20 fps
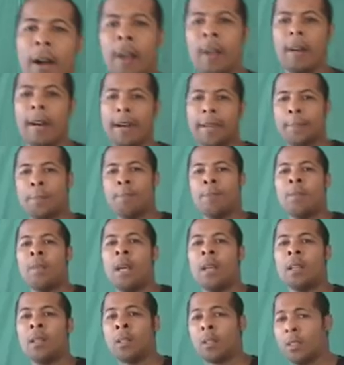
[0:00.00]
Alright,
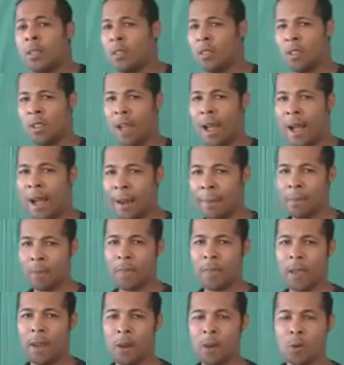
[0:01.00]
now this is just a
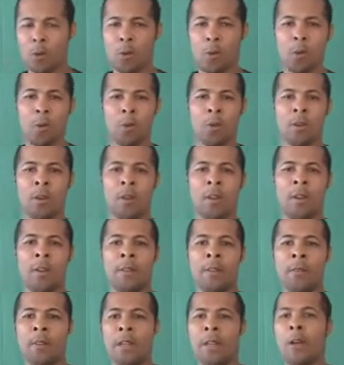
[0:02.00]
hypothetical
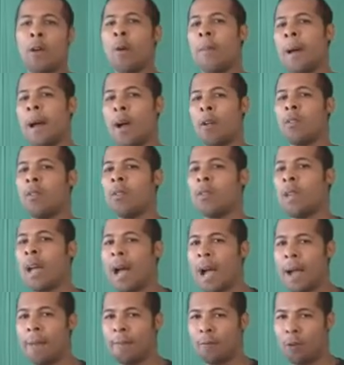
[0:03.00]
video about
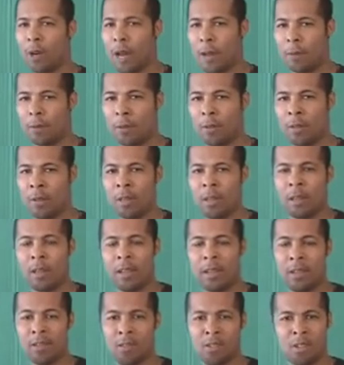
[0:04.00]
time travel,
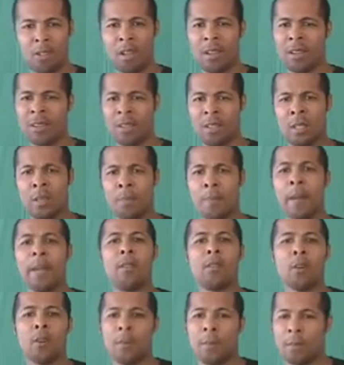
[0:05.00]
and it's just
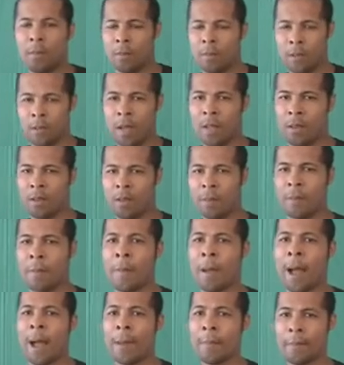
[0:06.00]
based on some of
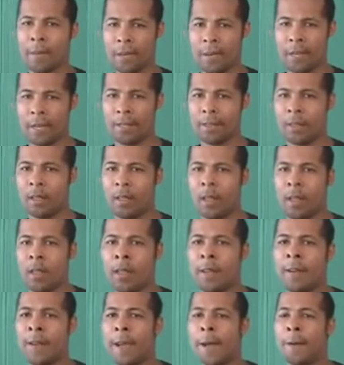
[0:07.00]
my opinion.
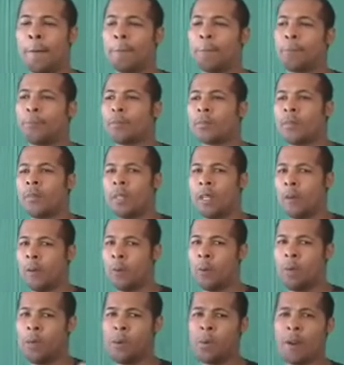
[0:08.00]
Now, if
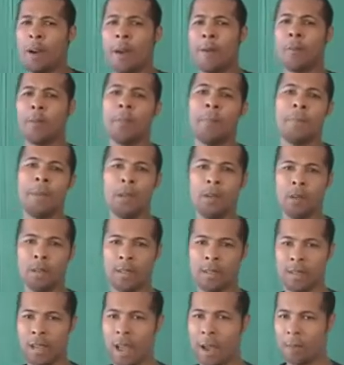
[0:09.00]
we were able to build
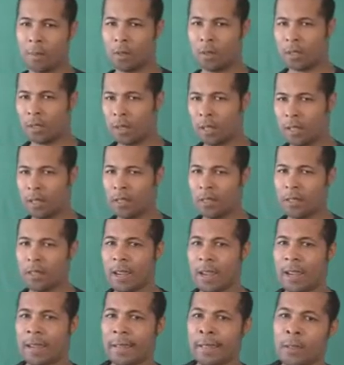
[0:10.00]
a time machine and
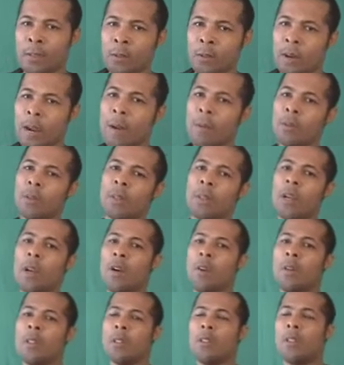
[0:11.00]
say you were able to
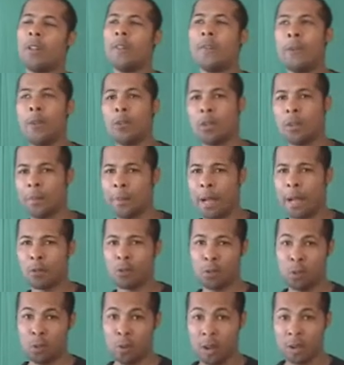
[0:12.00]
go into the future about
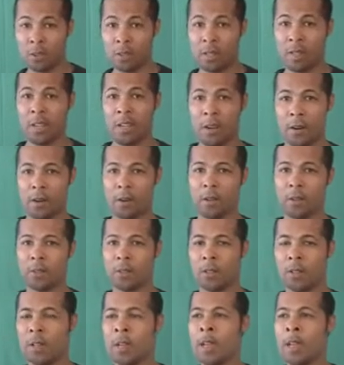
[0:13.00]
200 years.